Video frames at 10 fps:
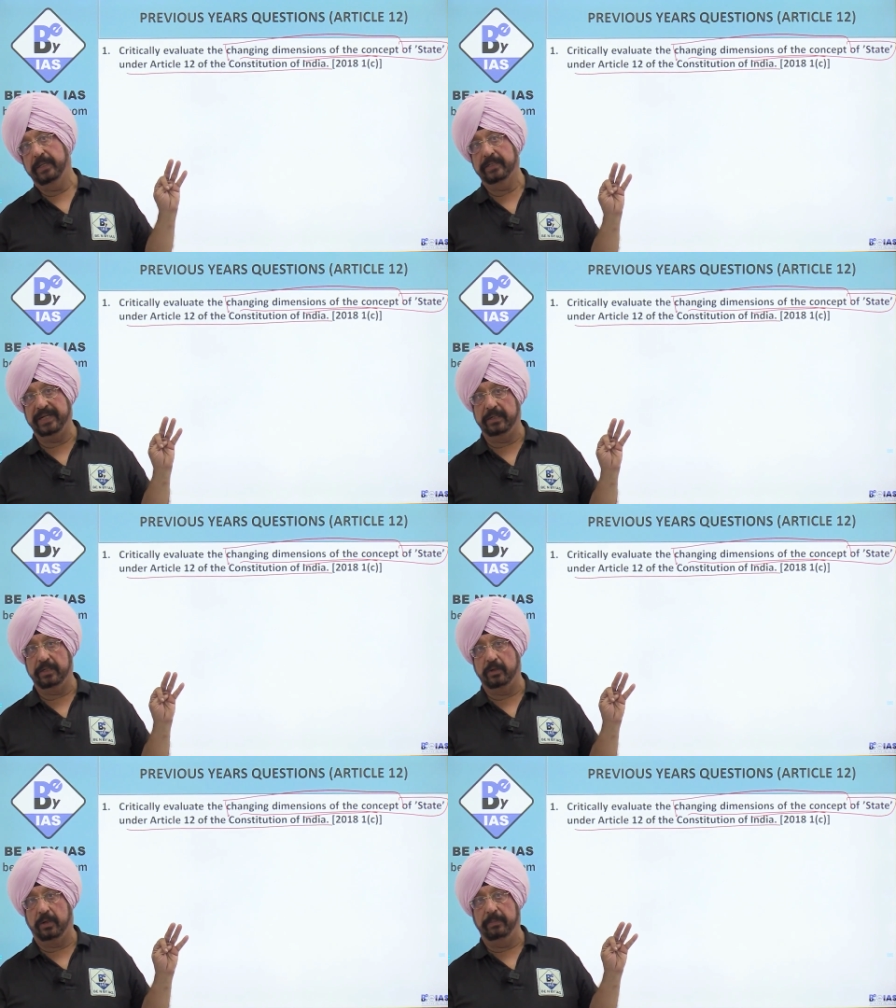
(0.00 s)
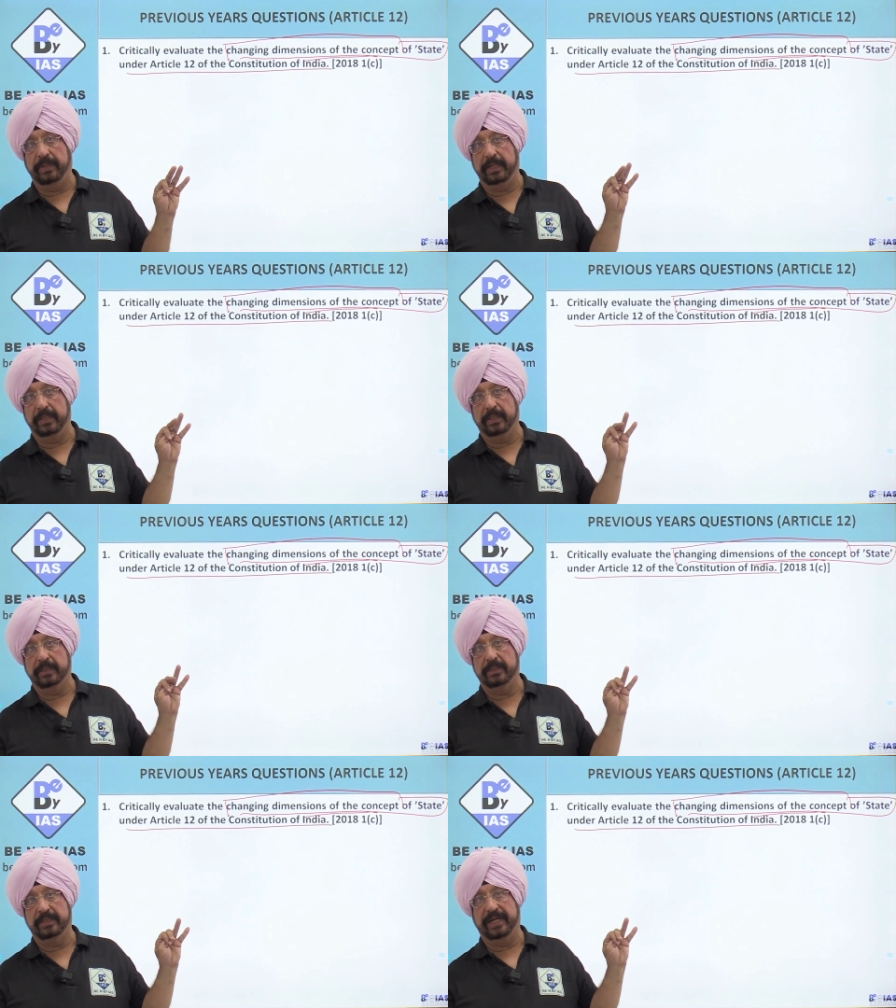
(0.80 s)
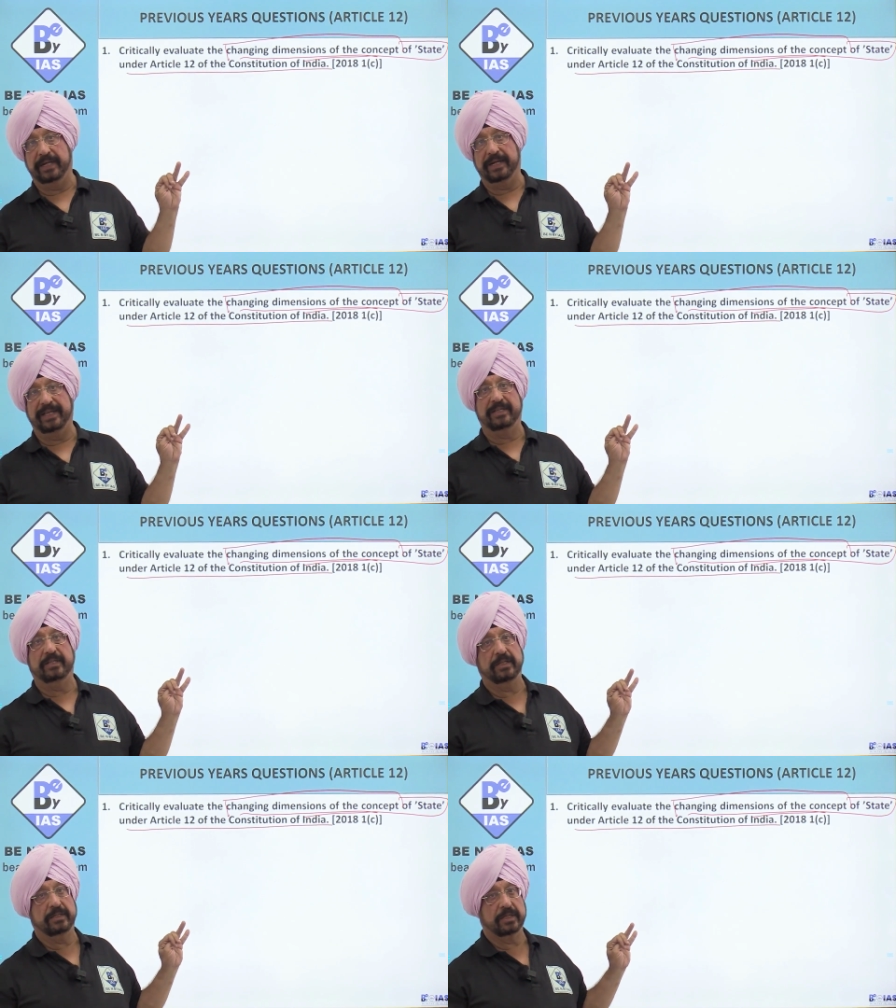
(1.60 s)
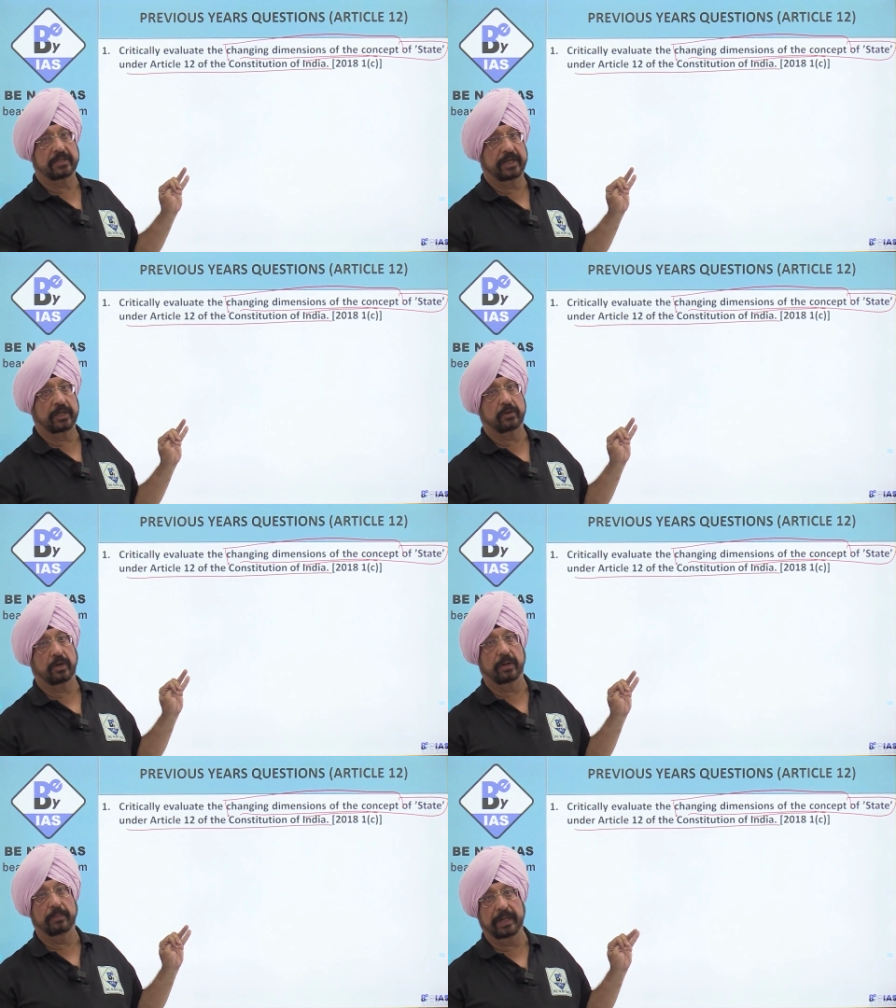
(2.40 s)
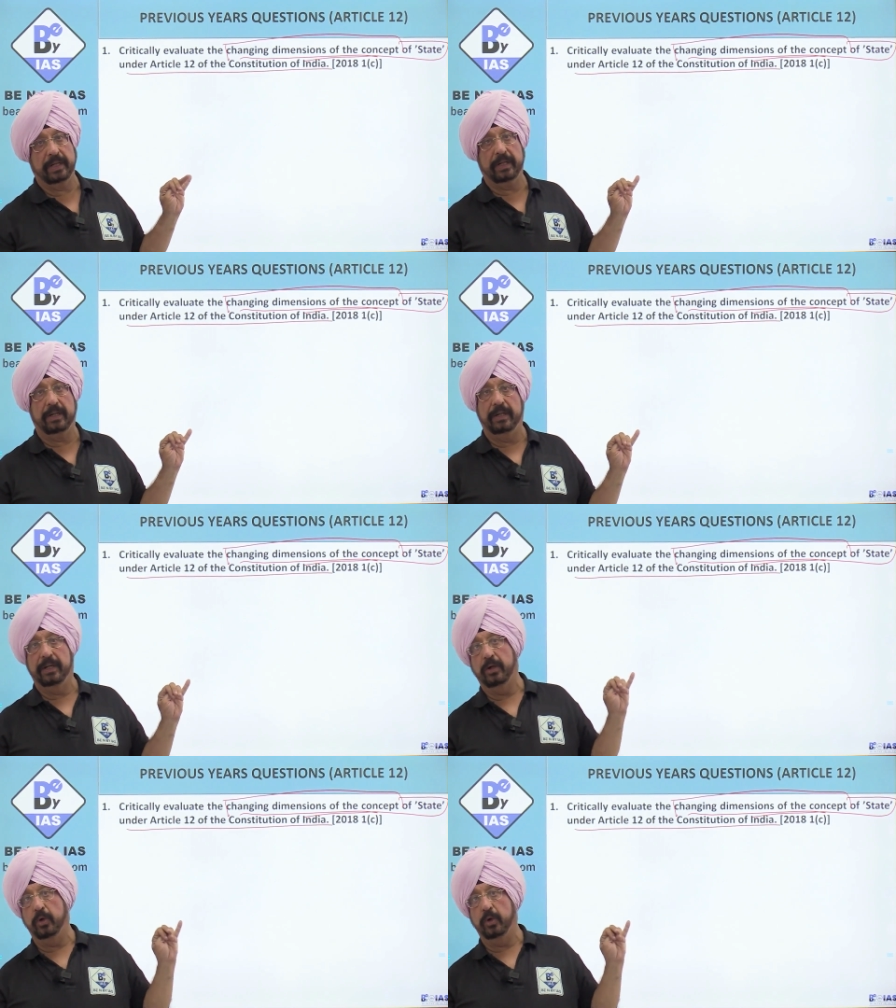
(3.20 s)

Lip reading: central government, state legislature, state government,